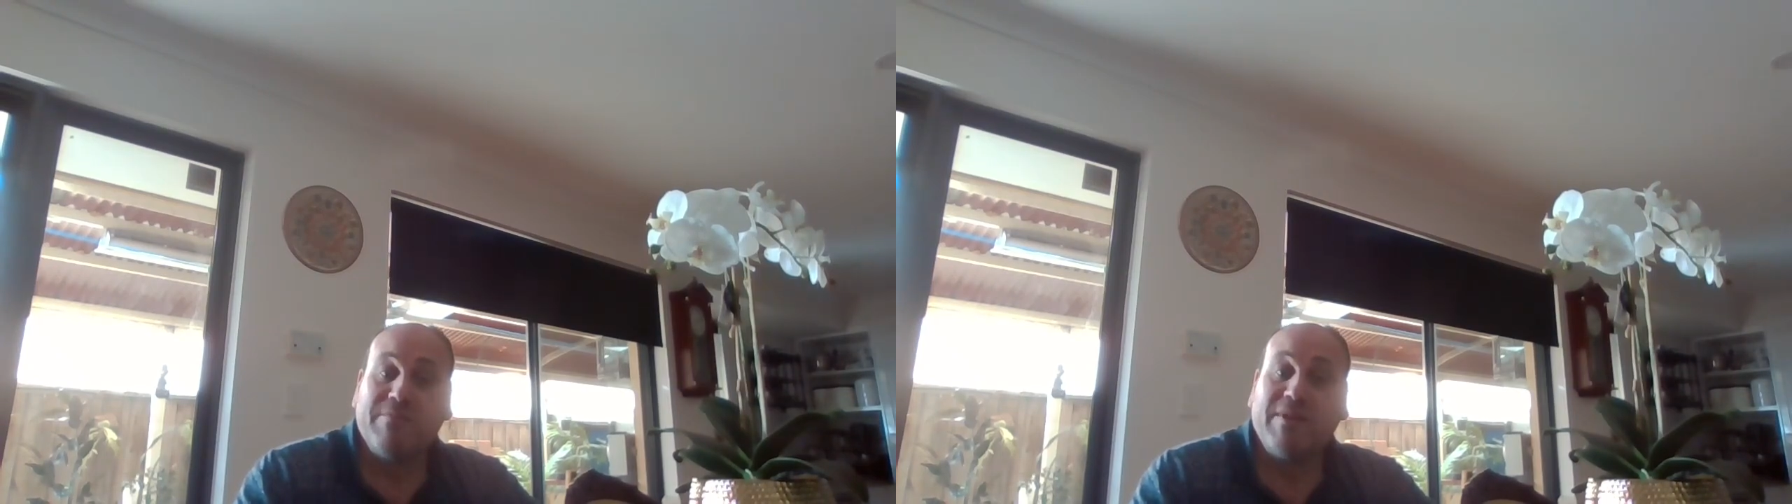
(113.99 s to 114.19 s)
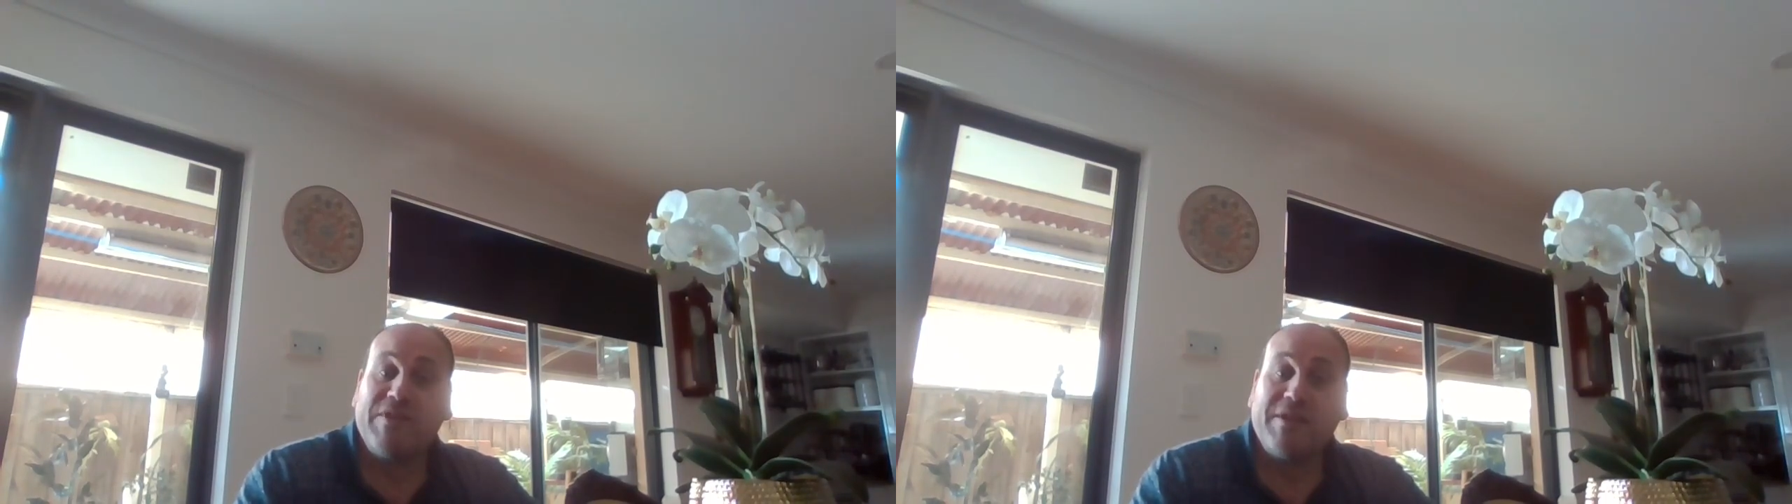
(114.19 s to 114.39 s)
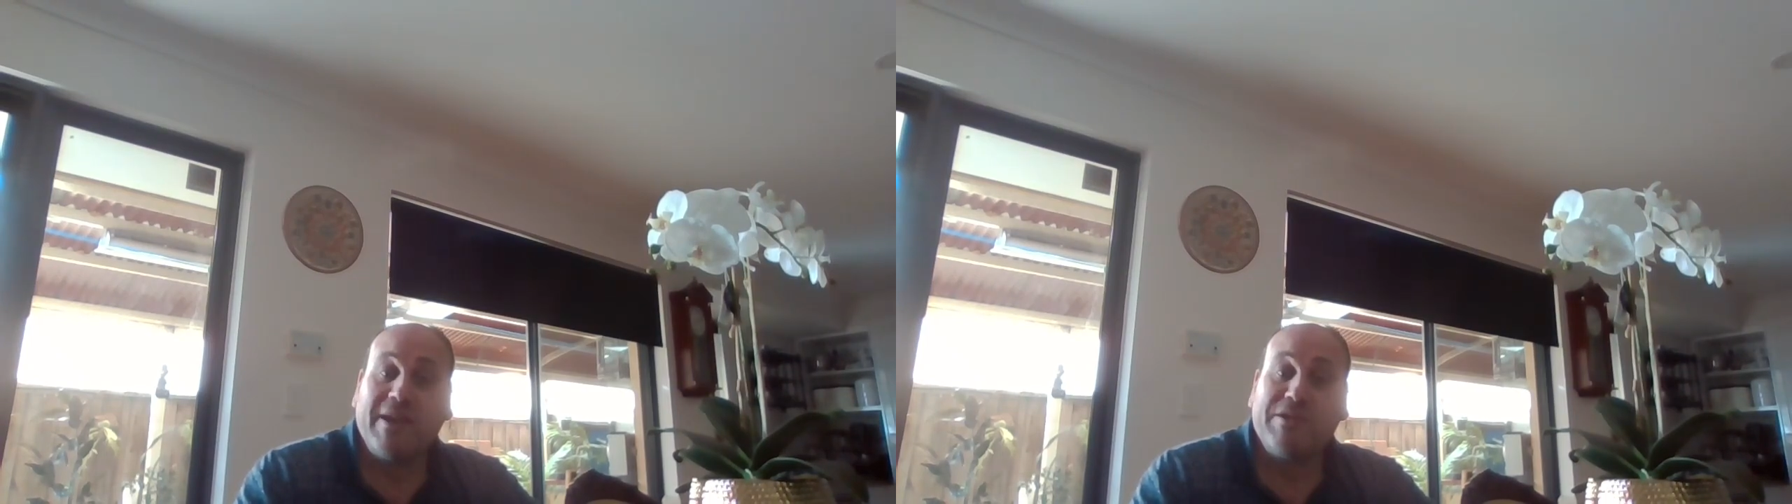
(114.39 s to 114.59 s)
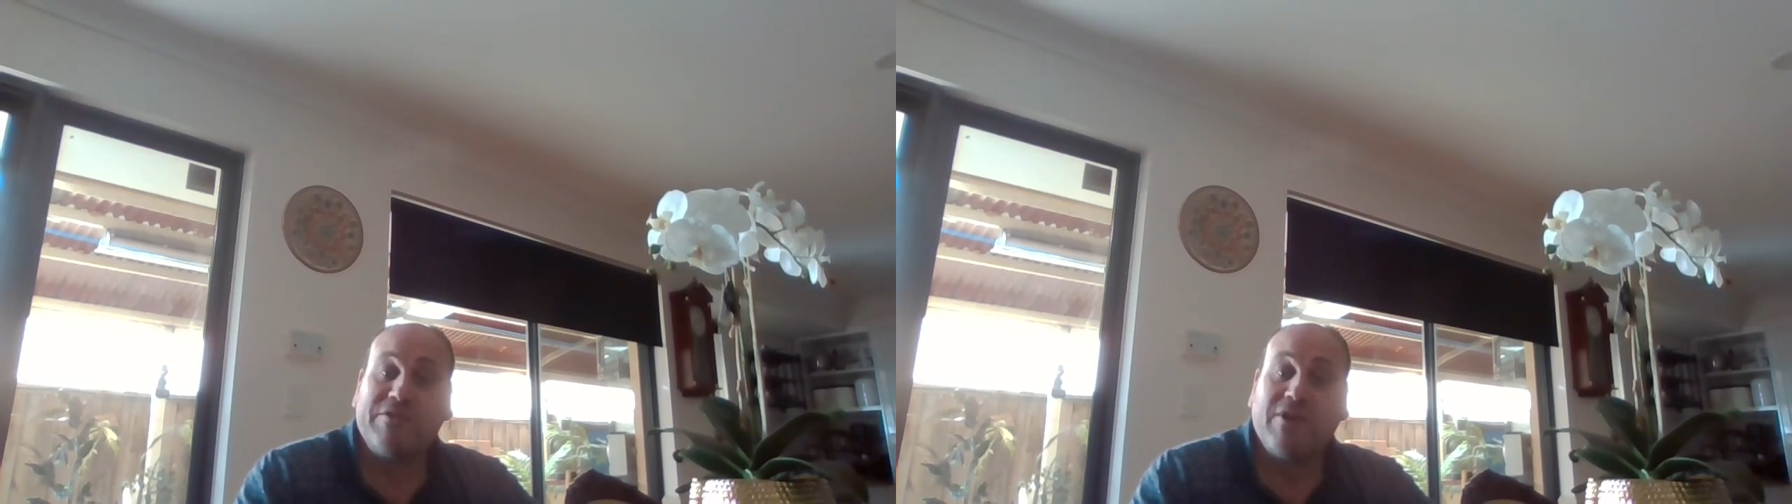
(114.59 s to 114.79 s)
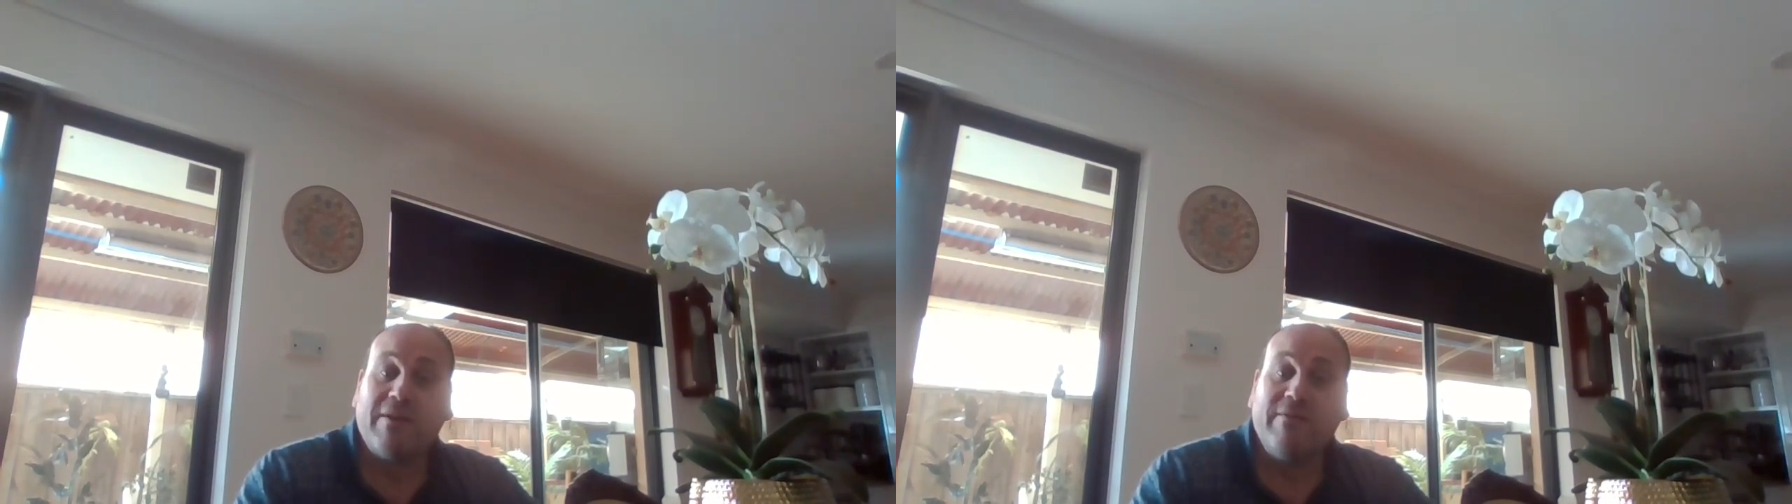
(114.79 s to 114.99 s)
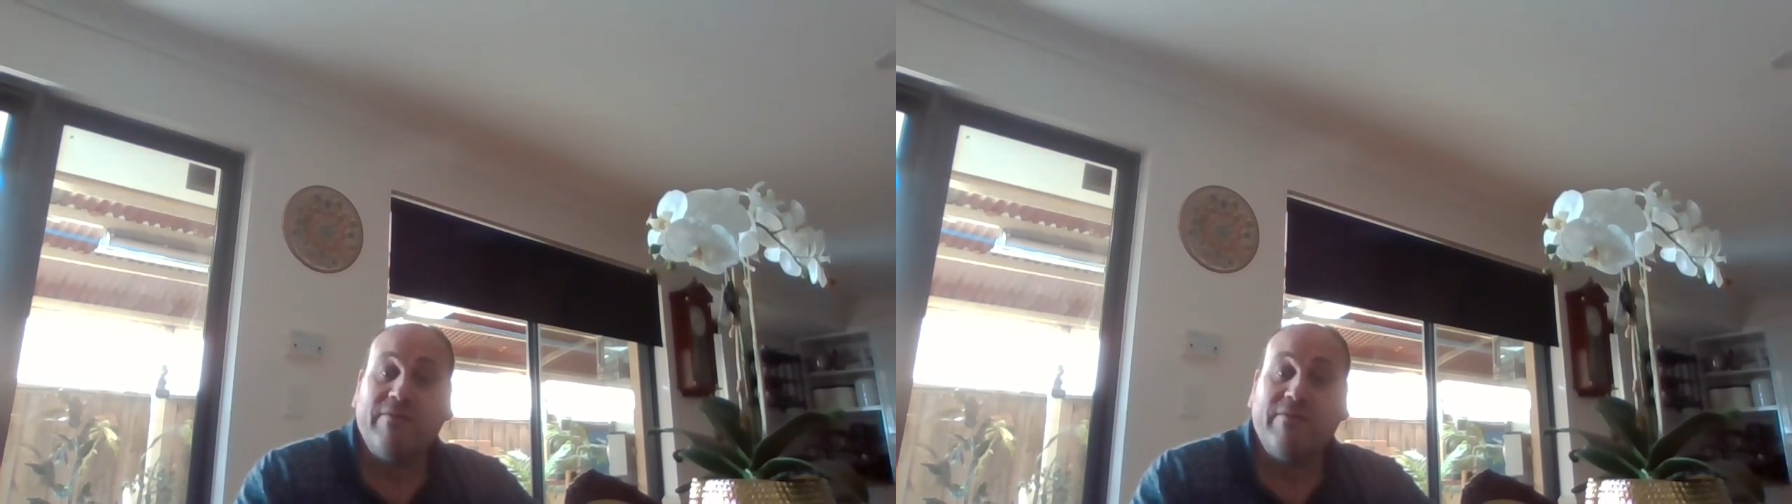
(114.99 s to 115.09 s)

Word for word: months extra